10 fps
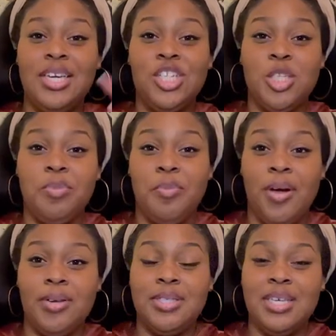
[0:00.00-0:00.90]
he just
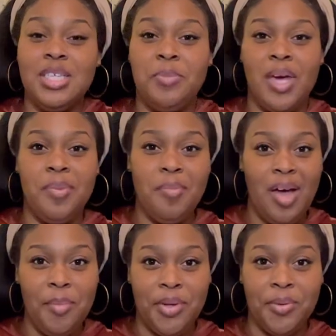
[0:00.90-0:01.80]
proposed to his baby
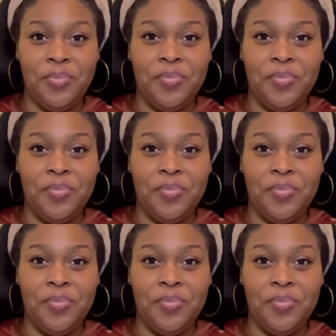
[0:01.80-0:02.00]
mama.